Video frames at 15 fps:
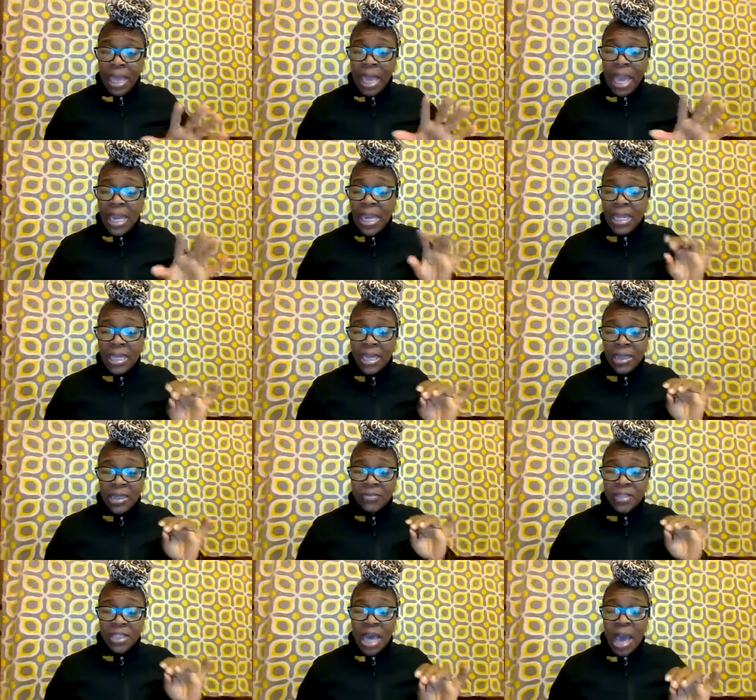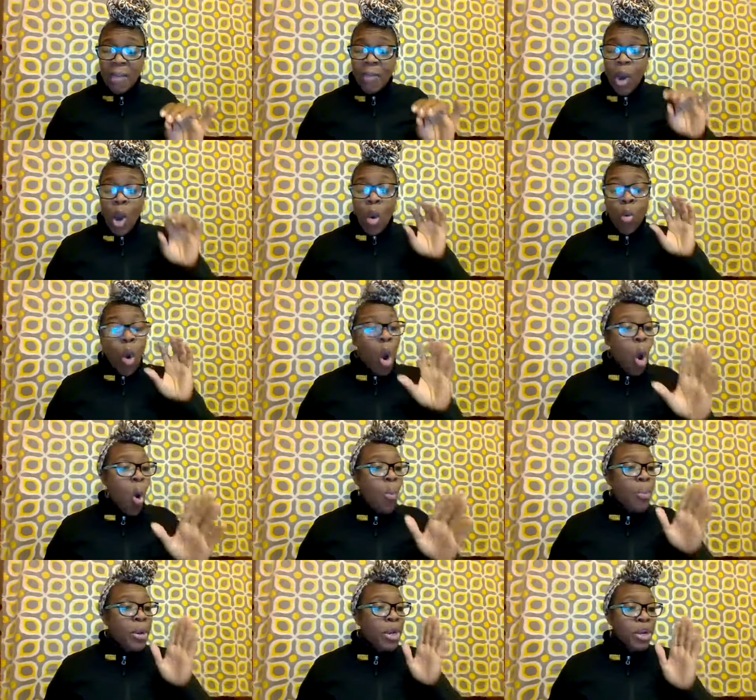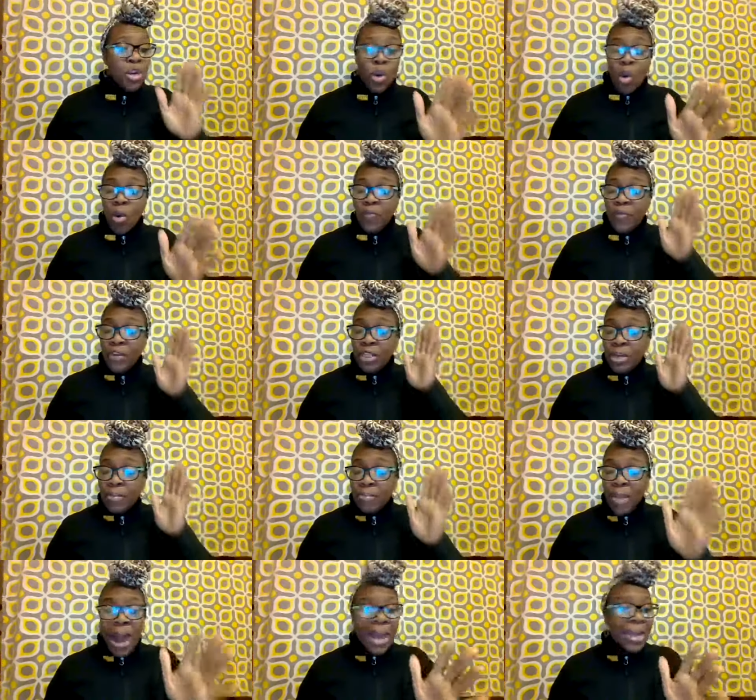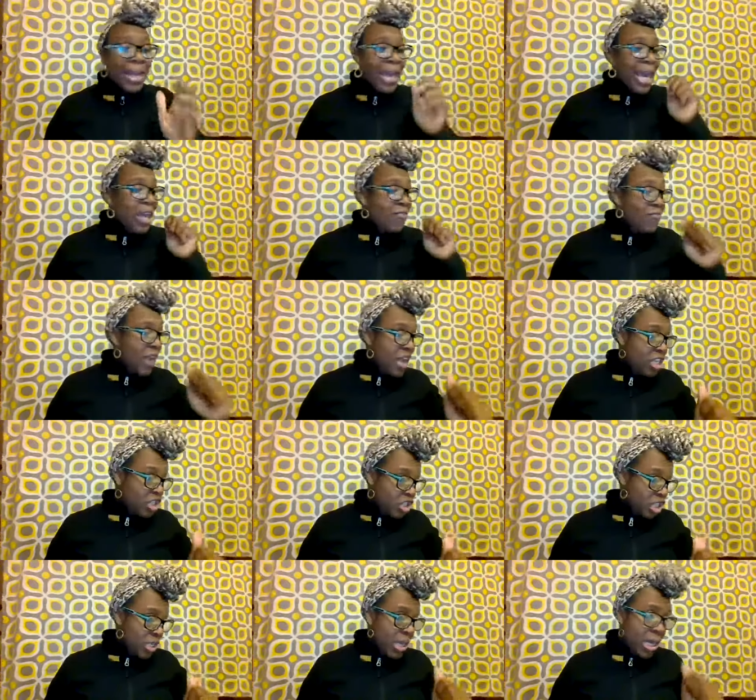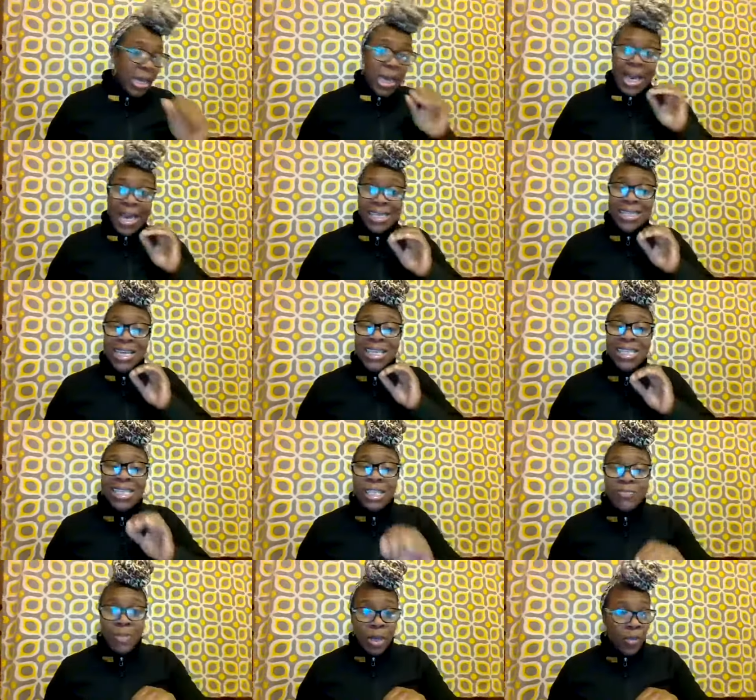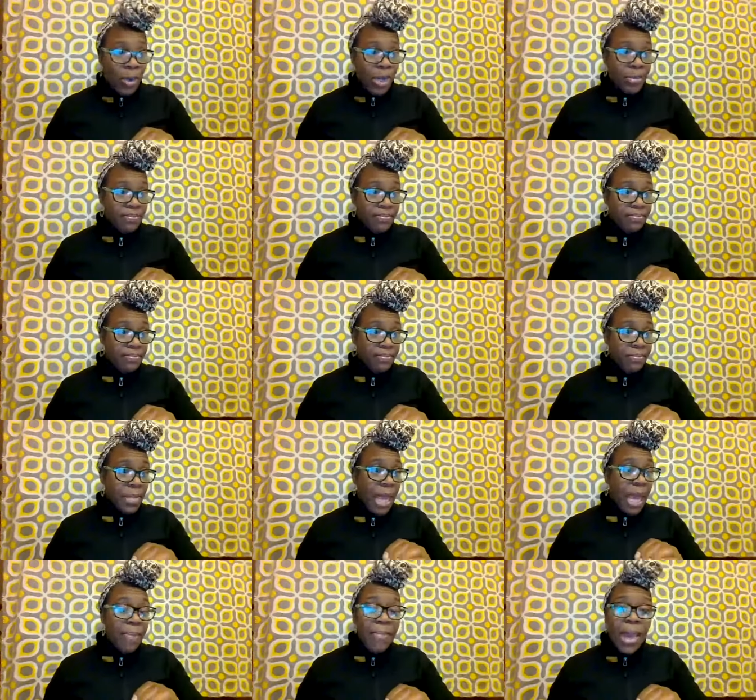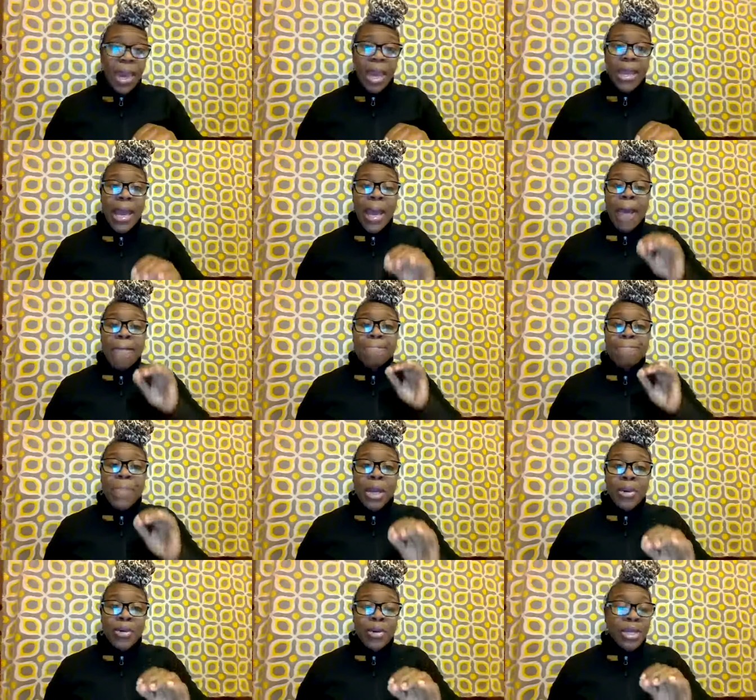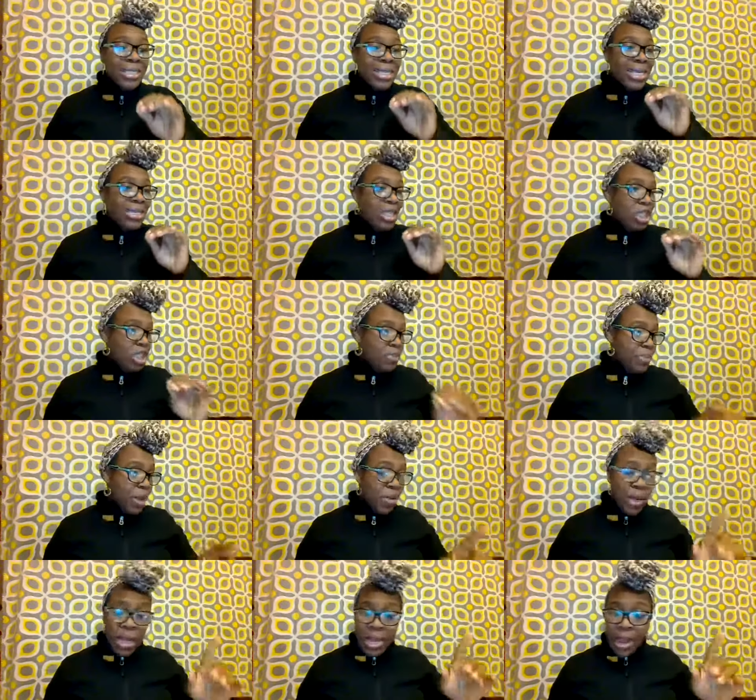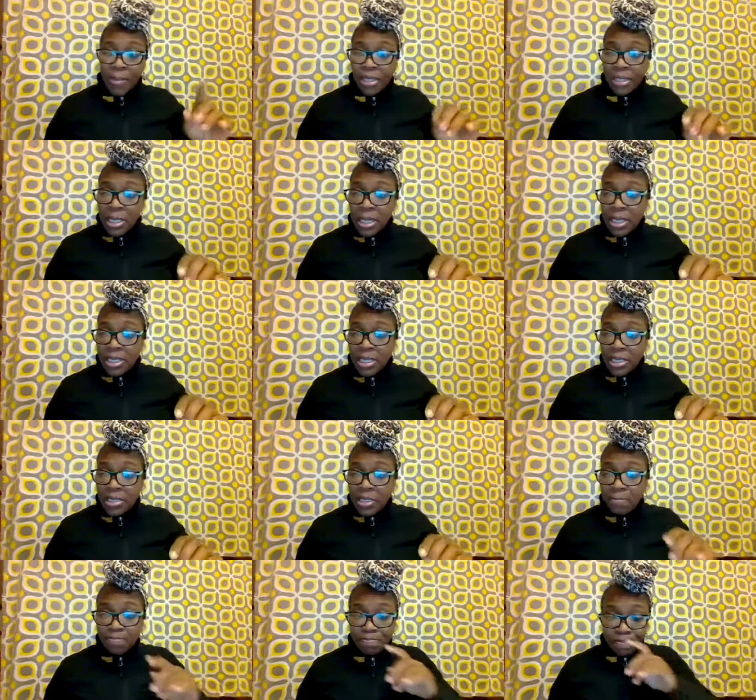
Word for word: any length of time will open the door for demonic invasion. It's a spirit. Amen. Bitterness is a spirit. And I'm going to tell you this